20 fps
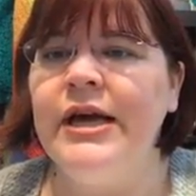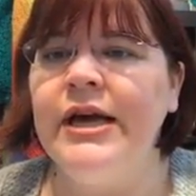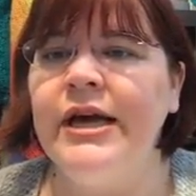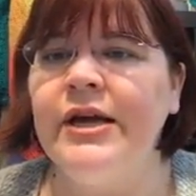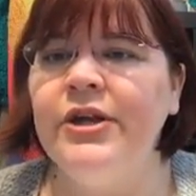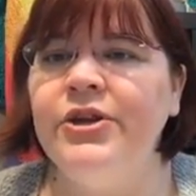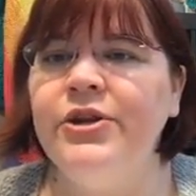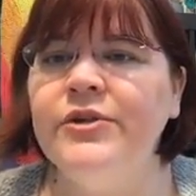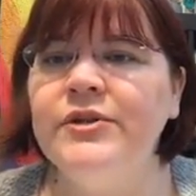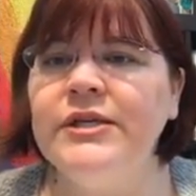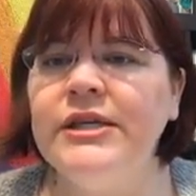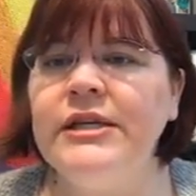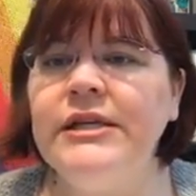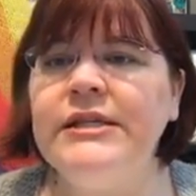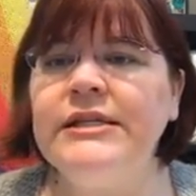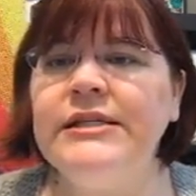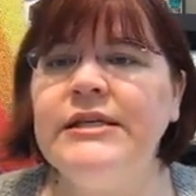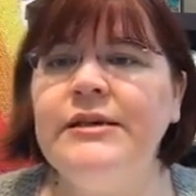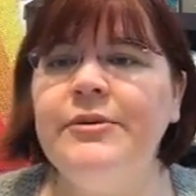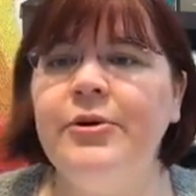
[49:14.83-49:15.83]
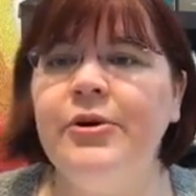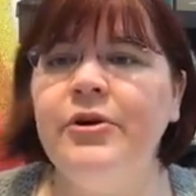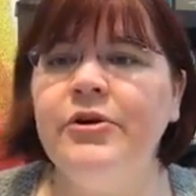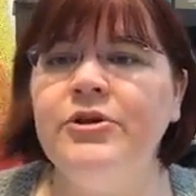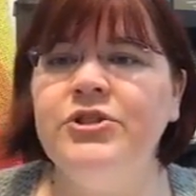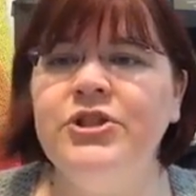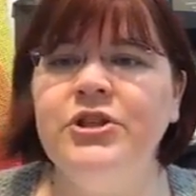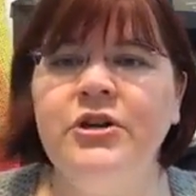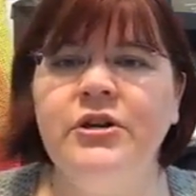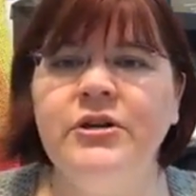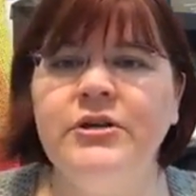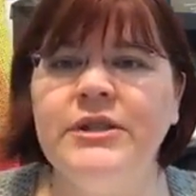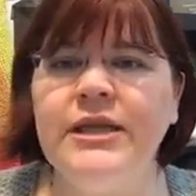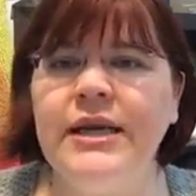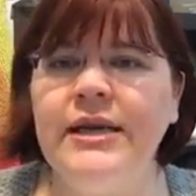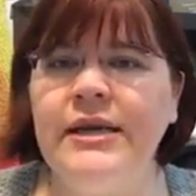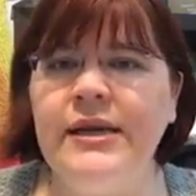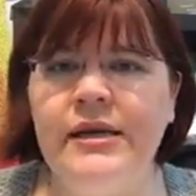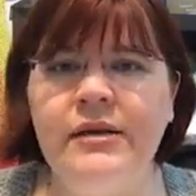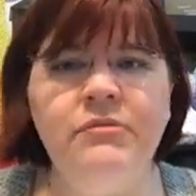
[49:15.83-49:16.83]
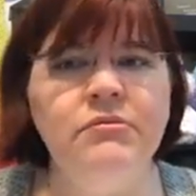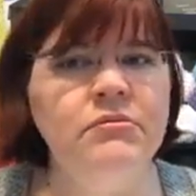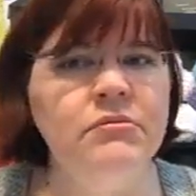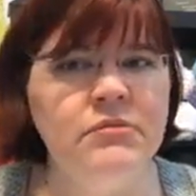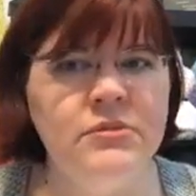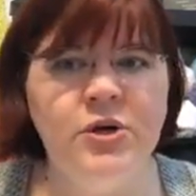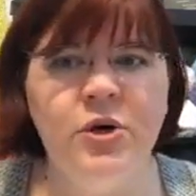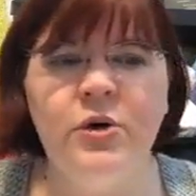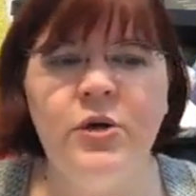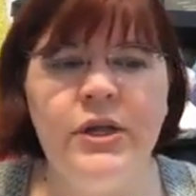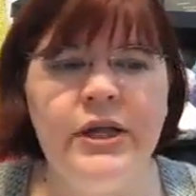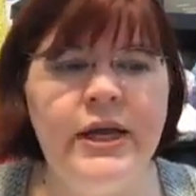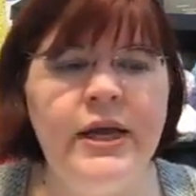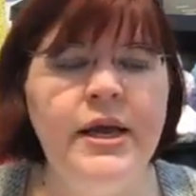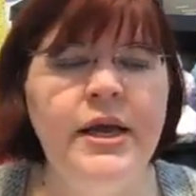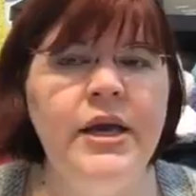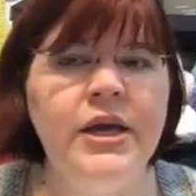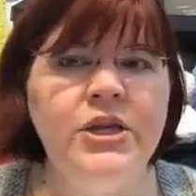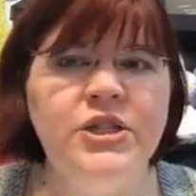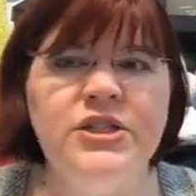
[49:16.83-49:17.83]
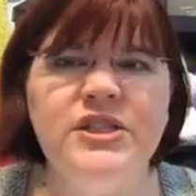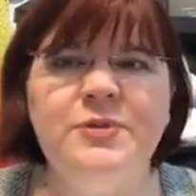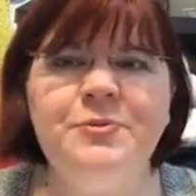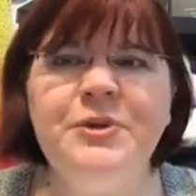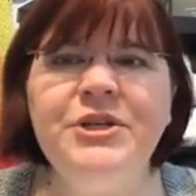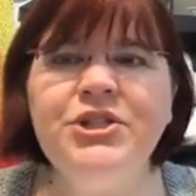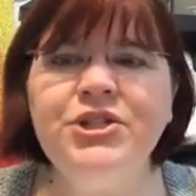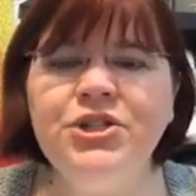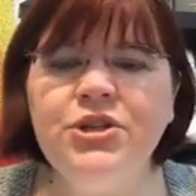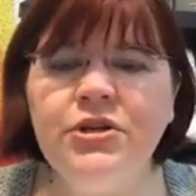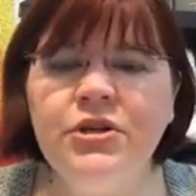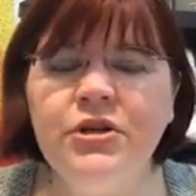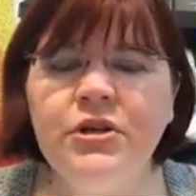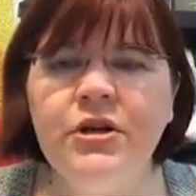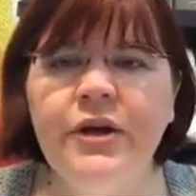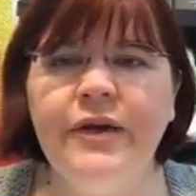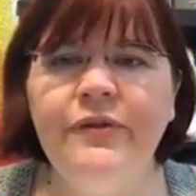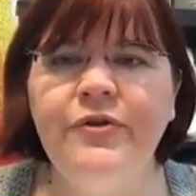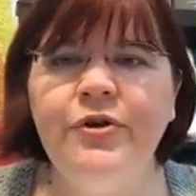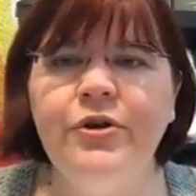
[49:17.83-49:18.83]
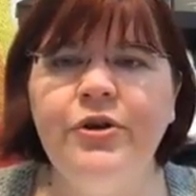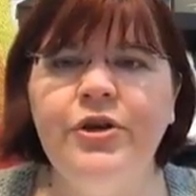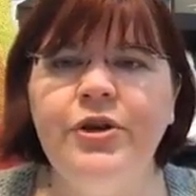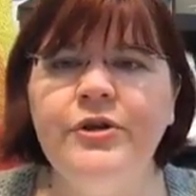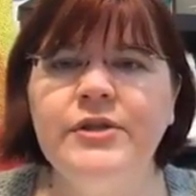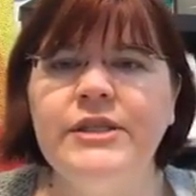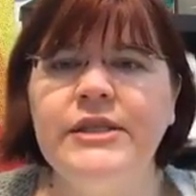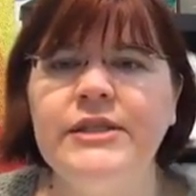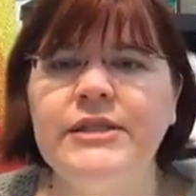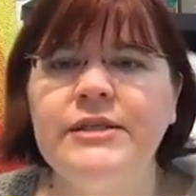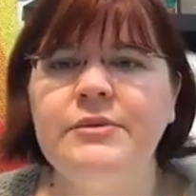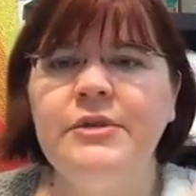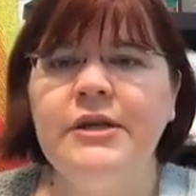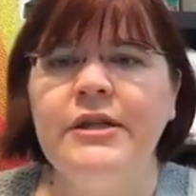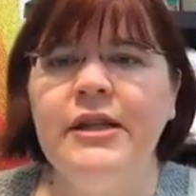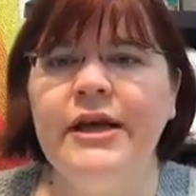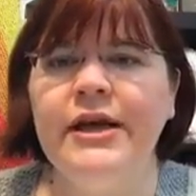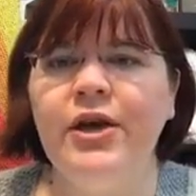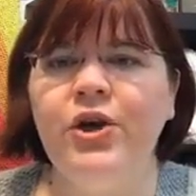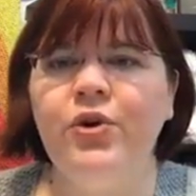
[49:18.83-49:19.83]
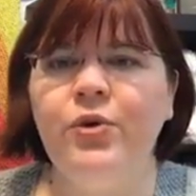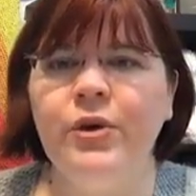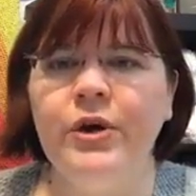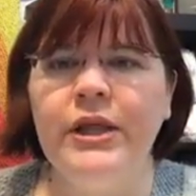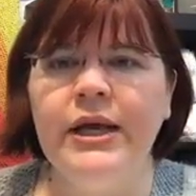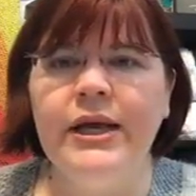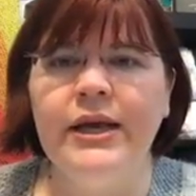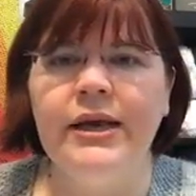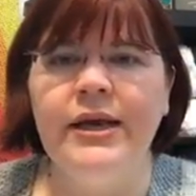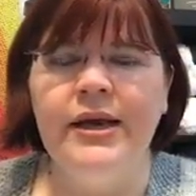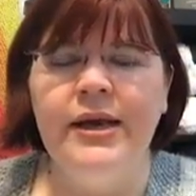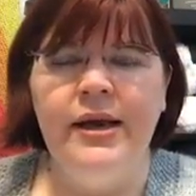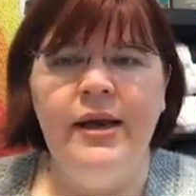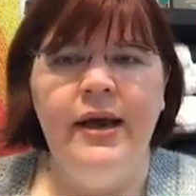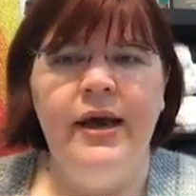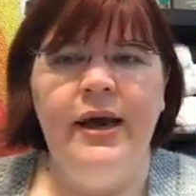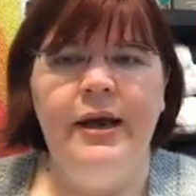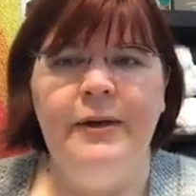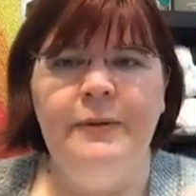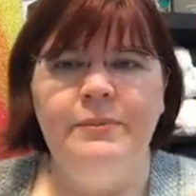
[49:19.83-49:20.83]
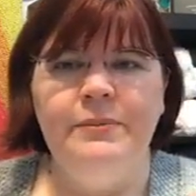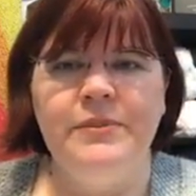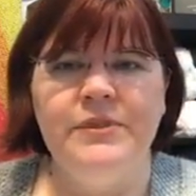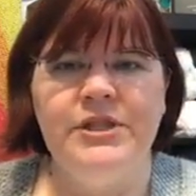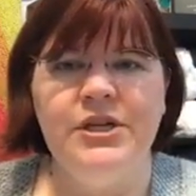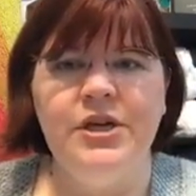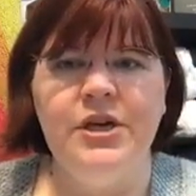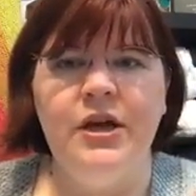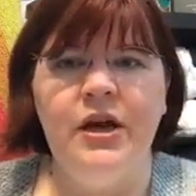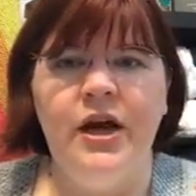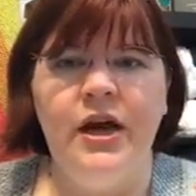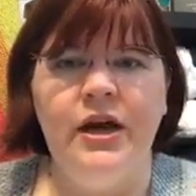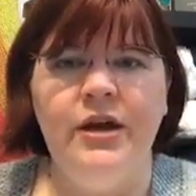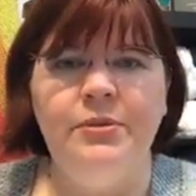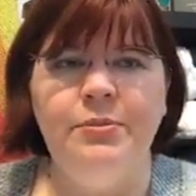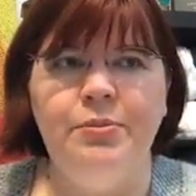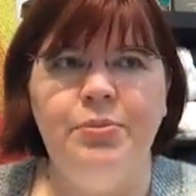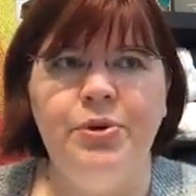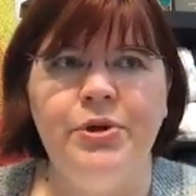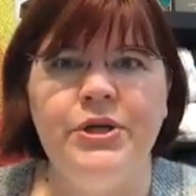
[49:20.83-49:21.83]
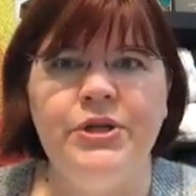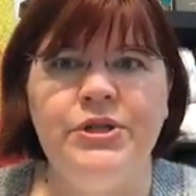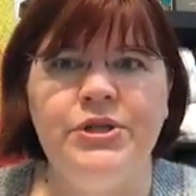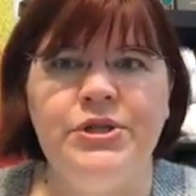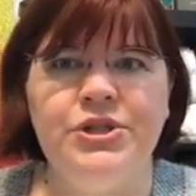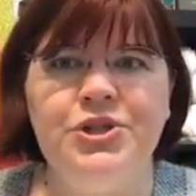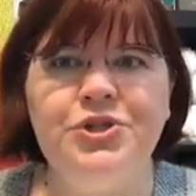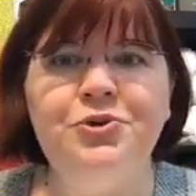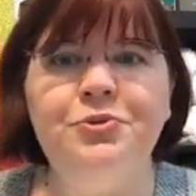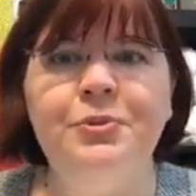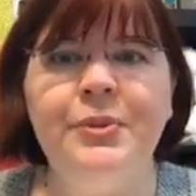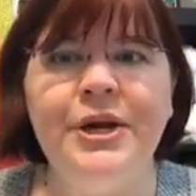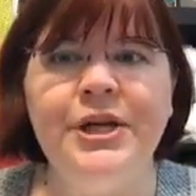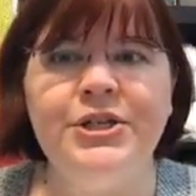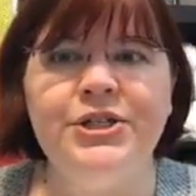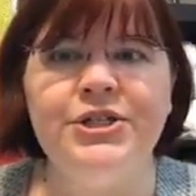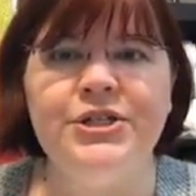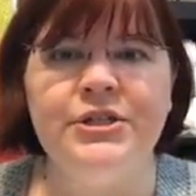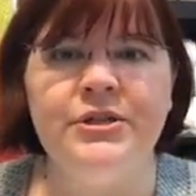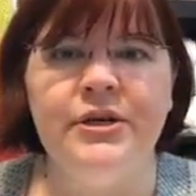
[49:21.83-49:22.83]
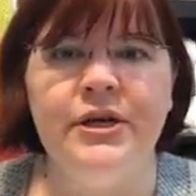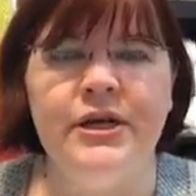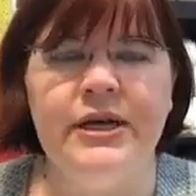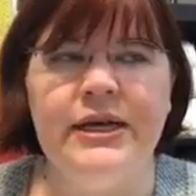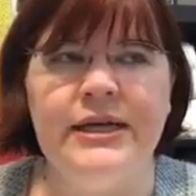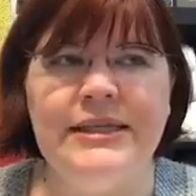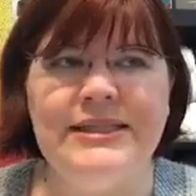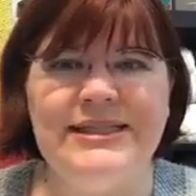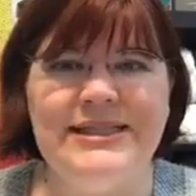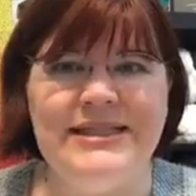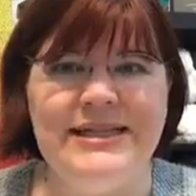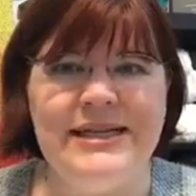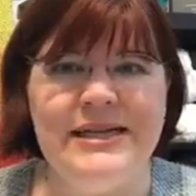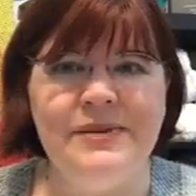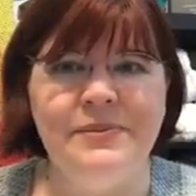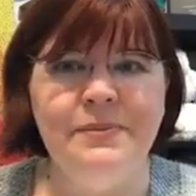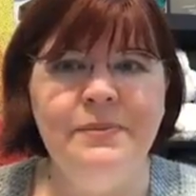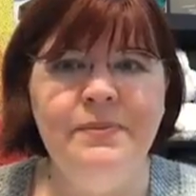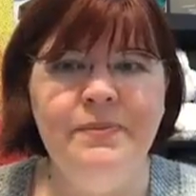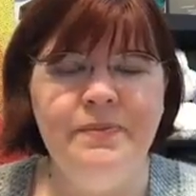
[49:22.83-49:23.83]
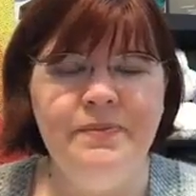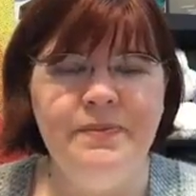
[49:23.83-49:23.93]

Can you use any steamer? Sure, Sandy totally just be sure if you're using something like acrylic um, to not put too much uh, steam